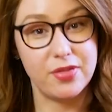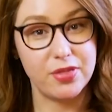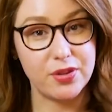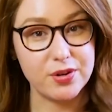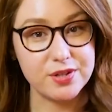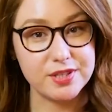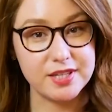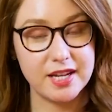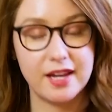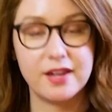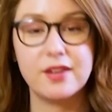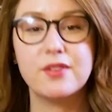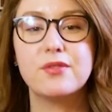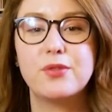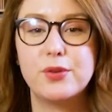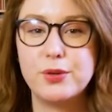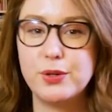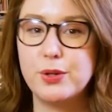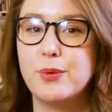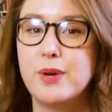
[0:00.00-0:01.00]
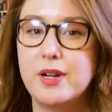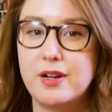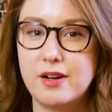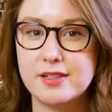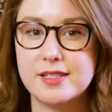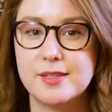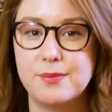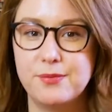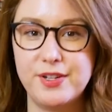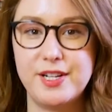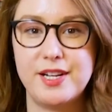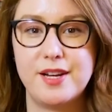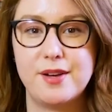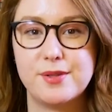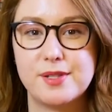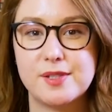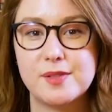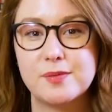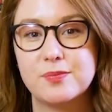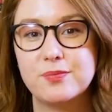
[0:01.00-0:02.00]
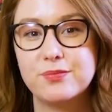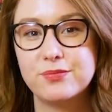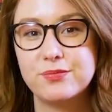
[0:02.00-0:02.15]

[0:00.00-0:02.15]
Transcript: and Thursday for new and awesome videos.